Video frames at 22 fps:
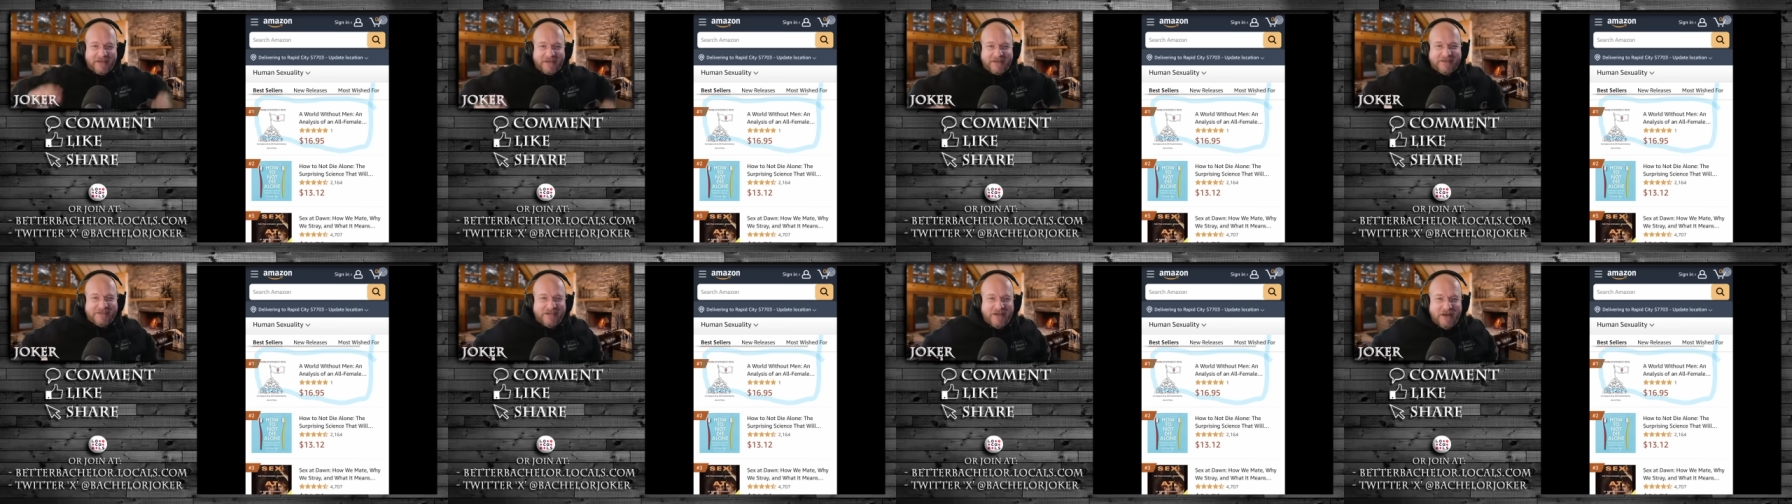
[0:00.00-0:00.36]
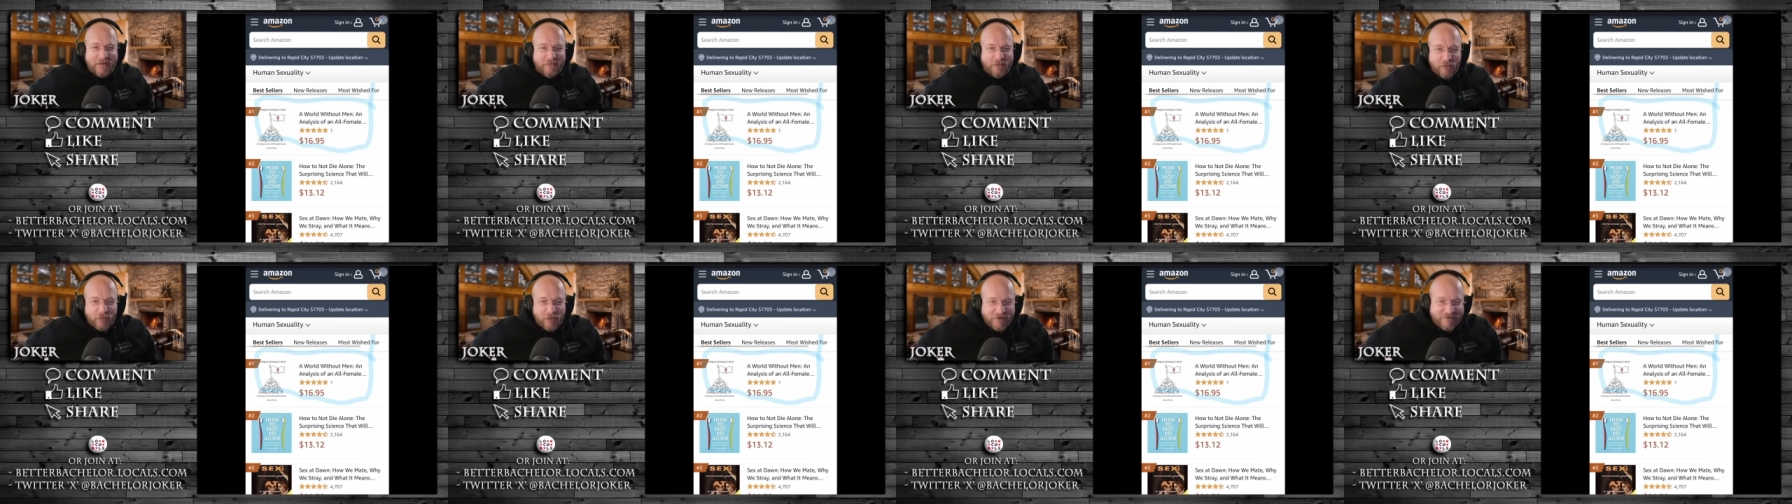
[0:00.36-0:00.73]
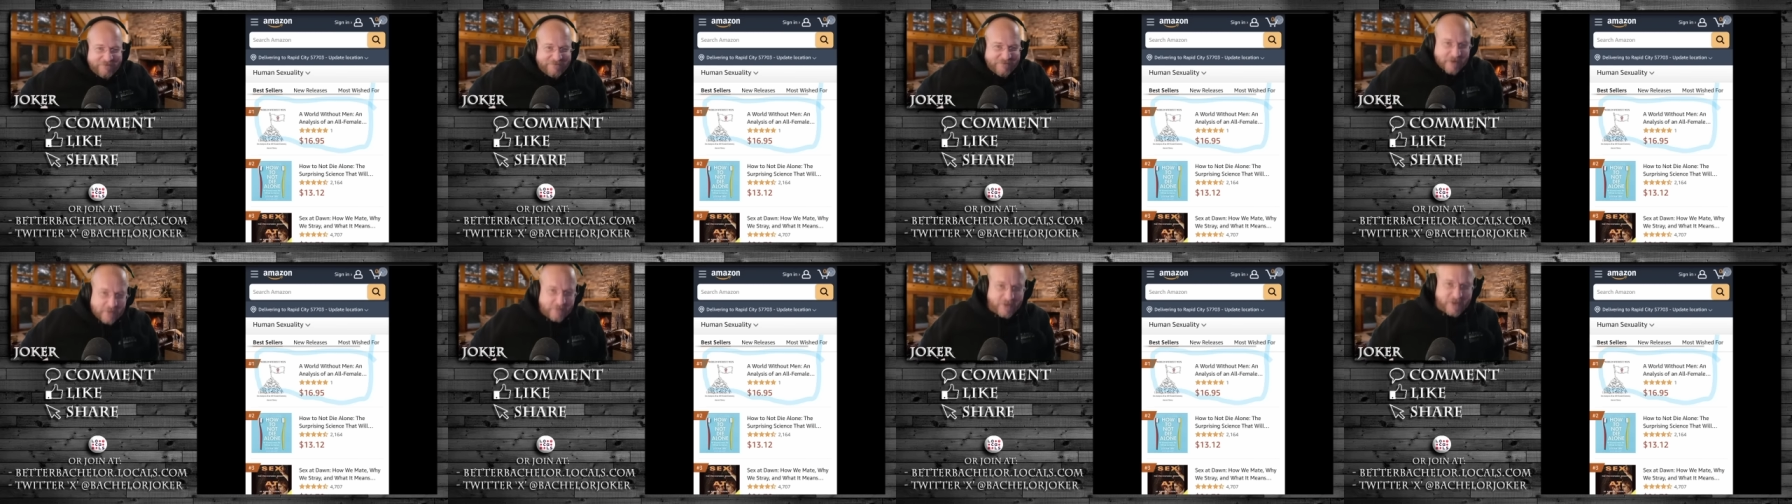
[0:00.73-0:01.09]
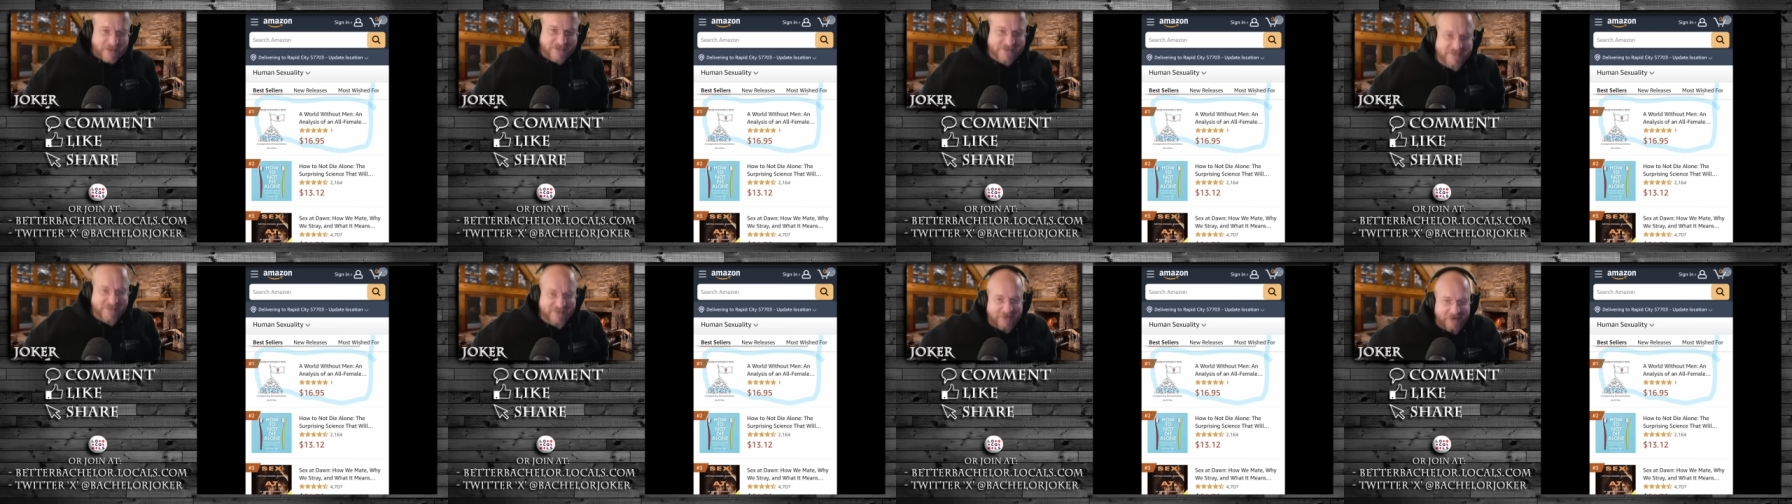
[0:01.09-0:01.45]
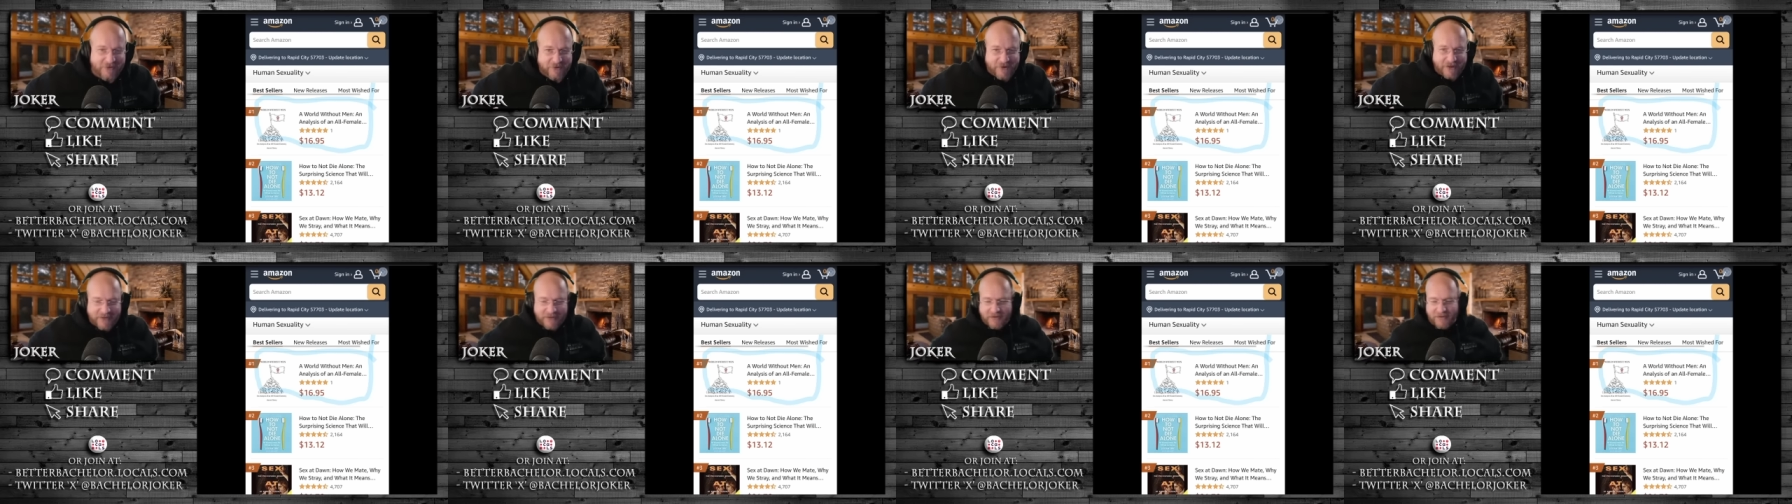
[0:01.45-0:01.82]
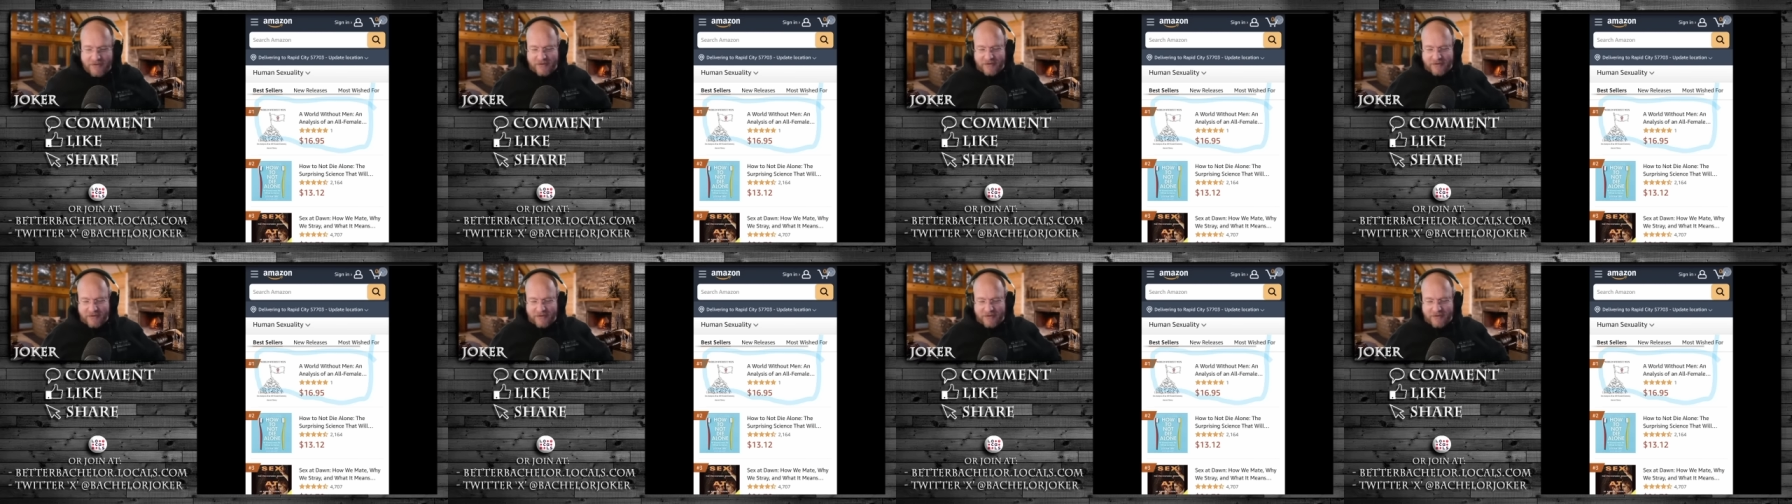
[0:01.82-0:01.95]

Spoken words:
he's the number one feminist theory.